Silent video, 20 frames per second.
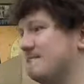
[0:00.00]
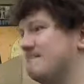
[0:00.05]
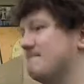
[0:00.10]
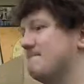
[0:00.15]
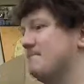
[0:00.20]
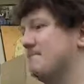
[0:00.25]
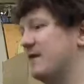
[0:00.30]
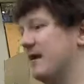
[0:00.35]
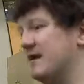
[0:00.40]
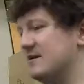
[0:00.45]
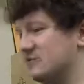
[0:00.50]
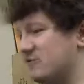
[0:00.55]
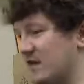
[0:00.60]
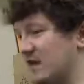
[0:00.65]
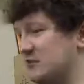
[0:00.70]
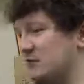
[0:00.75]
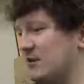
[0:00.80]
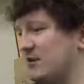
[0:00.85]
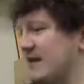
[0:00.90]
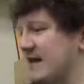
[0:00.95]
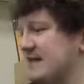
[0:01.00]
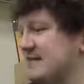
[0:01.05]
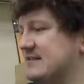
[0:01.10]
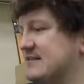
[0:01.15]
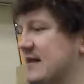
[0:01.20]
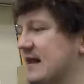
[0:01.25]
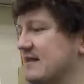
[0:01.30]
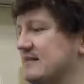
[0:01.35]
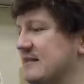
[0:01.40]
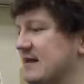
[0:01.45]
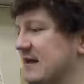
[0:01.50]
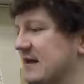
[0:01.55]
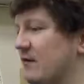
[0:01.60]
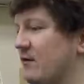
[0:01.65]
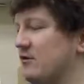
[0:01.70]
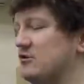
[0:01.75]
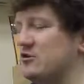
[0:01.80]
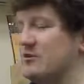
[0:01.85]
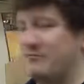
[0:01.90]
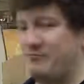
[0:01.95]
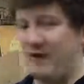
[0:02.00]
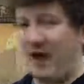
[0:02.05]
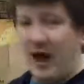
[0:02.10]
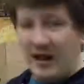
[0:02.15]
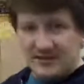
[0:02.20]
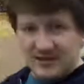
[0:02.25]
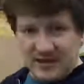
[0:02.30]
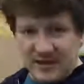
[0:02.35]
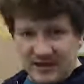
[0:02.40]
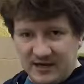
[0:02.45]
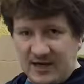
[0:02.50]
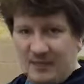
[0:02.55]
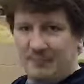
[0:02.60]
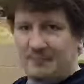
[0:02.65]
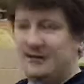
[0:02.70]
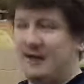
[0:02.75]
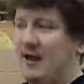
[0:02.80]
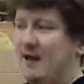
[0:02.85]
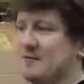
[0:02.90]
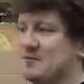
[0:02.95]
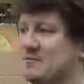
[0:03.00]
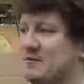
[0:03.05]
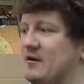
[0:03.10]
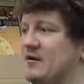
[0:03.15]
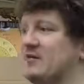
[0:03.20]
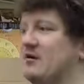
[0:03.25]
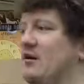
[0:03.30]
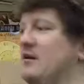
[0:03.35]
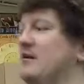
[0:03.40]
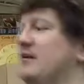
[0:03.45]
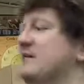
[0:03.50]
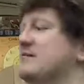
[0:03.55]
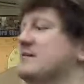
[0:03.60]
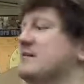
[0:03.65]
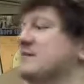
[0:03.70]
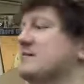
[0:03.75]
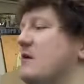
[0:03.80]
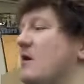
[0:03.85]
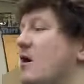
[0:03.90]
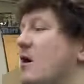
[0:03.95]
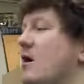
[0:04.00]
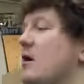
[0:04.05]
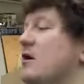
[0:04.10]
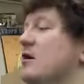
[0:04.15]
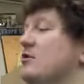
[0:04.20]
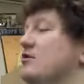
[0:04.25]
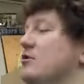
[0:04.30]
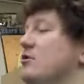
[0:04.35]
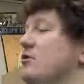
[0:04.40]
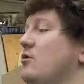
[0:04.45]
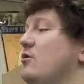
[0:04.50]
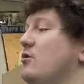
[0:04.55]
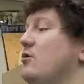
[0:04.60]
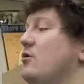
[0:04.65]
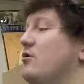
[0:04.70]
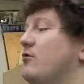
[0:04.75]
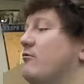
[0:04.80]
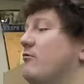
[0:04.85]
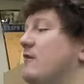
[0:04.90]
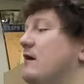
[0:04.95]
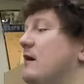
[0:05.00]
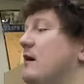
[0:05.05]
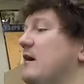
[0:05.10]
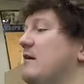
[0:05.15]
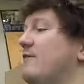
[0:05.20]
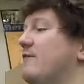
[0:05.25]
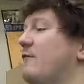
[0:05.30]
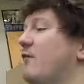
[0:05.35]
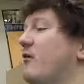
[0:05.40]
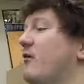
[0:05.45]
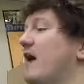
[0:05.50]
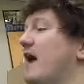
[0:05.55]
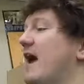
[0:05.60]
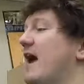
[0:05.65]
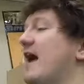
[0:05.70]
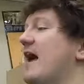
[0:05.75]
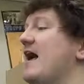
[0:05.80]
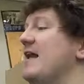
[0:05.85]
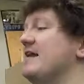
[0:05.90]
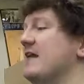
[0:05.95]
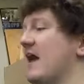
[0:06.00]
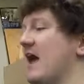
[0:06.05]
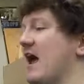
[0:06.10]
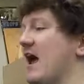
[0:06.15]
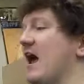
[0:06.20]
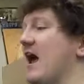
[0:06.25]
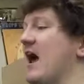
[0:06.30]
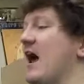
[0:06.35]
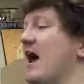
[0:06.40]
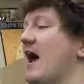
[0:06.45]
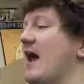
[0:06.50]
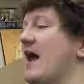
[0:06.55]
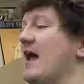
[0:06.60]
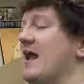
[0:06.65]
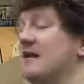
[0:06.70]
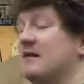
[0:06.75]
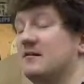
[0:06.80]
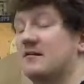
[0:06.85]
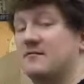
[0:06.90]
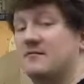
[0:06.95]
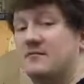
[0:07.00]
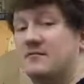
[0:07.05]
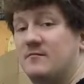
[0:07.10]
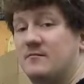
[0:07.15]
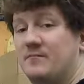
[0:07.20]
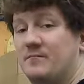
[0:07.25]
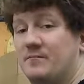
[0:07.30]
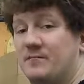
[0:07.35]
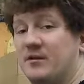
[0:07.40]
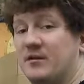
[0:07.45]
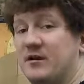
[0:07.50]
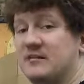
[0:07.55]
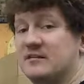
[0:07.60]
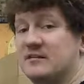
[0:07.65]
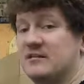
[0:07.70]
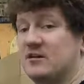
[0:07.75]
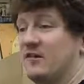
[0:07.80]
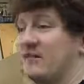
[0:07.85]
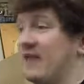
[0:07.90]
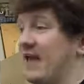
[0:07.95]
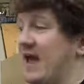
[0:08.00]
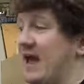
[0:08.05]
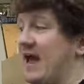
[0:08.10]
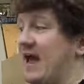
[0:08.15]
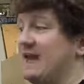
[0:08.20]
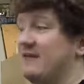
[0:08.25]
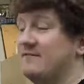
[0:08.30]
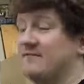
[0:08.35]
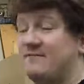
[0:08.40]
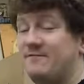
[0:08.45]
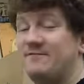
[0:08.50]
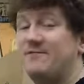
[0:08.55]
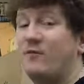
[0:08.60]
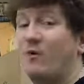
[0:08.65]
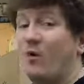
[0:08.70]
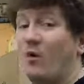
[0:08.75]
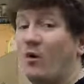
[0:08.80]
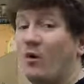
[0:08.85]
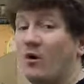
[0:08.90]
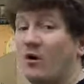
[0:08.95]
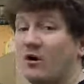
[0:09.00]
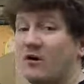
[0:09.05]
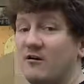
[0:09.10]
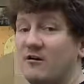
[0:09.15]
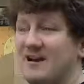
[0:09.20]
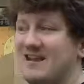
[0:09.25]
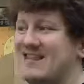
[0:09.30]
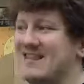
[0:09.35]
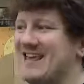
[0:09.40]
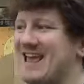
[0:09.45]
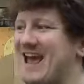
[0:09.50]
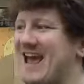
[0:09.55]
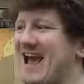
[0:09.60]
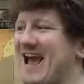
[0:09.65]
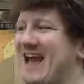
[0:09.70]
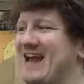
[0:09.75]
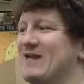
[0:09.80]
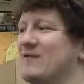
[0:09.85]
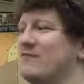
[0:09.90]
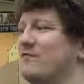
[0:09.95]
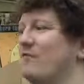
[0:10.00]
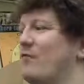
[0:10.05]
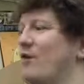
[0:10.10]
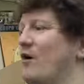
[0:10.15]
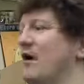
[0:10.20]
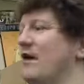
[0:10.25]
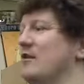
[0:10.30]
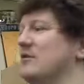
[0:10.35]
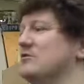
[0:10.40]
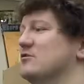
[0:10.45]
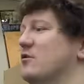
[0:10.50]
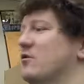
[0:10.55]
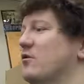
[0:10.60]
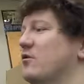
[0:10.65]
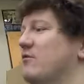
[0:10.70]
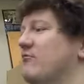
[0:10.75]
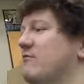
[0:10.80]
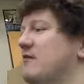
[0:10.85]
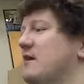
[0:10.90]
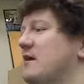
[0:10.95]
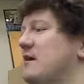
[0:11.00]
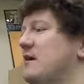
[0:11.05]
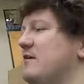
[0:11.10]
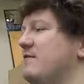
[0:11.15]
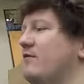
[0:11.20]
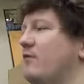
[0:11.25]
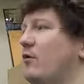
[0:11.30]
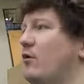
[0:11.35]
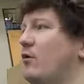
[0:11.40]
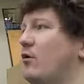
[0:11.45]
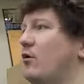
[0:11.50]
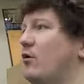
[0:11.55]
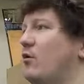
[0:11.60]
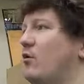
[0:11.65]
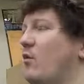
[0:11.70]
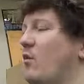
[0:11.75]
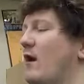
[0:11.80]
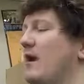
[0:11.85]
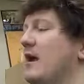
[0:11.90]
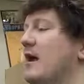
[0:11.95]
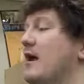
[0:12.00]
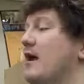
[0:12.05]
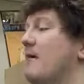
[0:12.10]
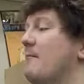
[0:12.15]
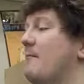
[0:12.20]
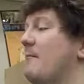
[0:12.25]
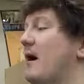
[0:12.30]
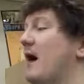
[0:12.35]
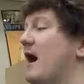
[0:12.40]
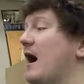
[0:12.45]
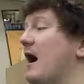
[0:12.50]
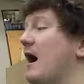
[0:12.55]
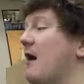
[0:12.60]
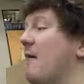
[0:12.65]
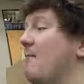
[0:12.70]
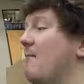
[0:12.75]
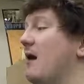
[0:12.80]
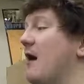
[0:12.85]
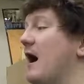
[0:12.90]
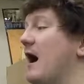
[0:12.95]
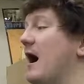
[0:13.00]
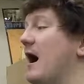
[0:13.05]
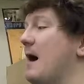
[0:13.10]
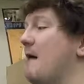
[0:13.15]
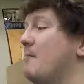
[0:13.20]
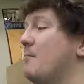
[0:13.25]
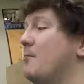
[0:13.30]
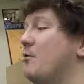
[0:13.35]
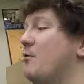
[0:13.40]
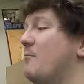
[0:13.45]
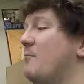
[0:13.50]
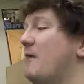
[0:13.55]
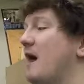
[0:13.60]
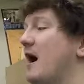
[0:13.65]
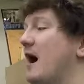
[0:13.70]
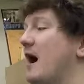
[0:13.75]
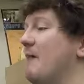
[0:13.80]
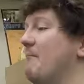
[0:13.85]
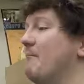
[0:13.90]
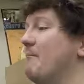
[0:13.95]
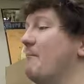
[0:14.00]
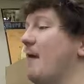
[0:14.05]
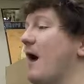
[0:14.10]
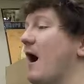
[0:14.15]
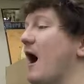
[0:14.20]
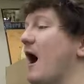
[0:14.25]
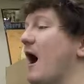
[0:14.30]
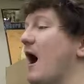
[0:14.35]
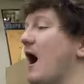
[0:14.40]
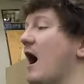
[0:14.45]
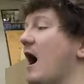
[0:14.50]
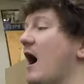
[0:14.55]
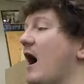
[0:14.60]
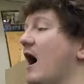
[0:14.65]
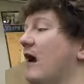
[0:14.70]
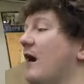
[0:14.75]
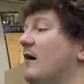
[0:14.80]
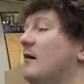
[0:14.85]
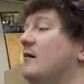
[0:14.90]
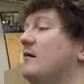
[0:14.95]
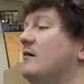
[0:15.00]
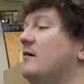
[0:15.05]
Okay, so that's what that sounds like, and I want you to practice that a couple times, because all it is 2, 3, 4, and, because it's on the and of 4 and the and of 1. So 3, 4, 1. Ba, ba, boo, ba, ba.